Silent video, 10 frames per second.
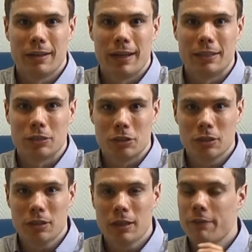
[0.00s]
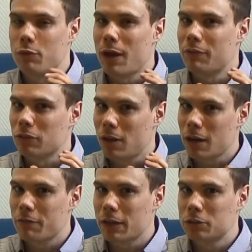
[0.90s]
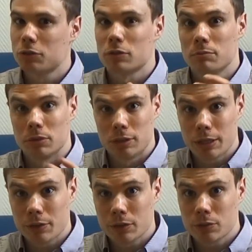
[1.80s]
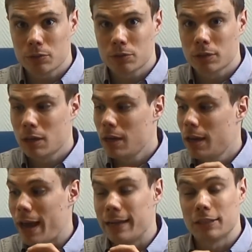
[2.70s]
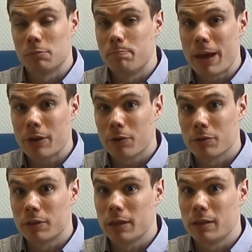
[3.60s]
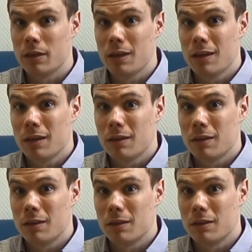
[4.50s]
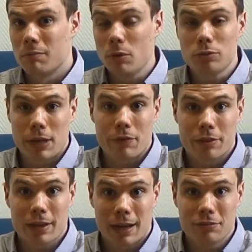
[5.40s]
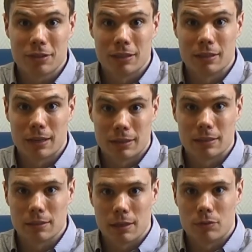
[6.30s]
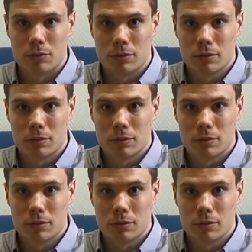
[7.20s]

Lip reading: It's good if you have a lot of extra materials, and it's better than most everything I've seen at this level.